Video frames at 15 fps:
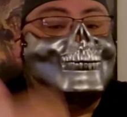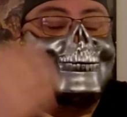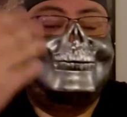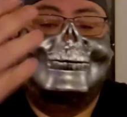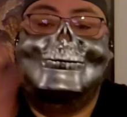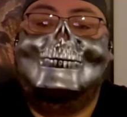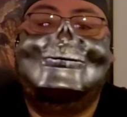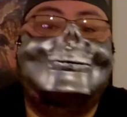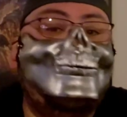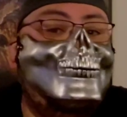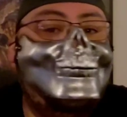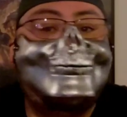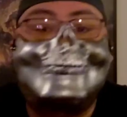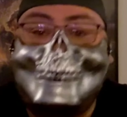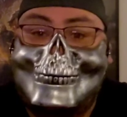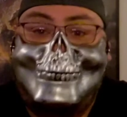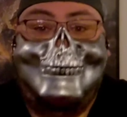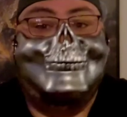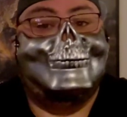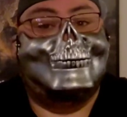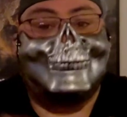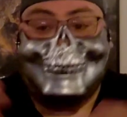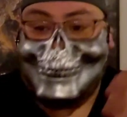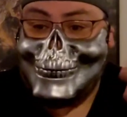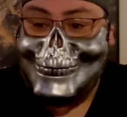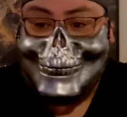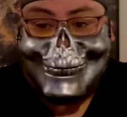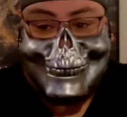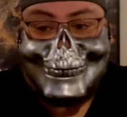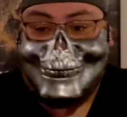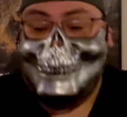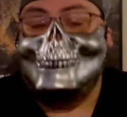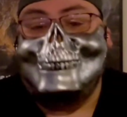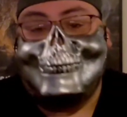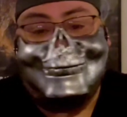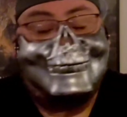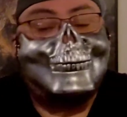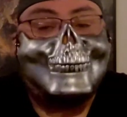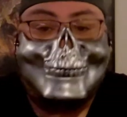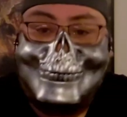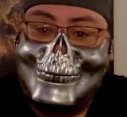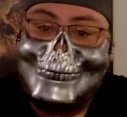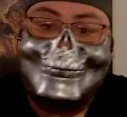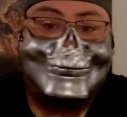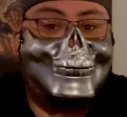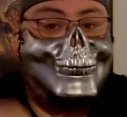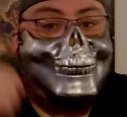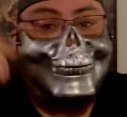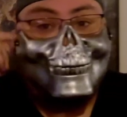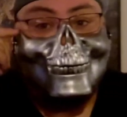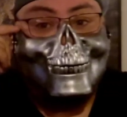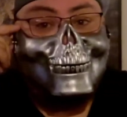So if you want to get in on that, please jump in and get in on that.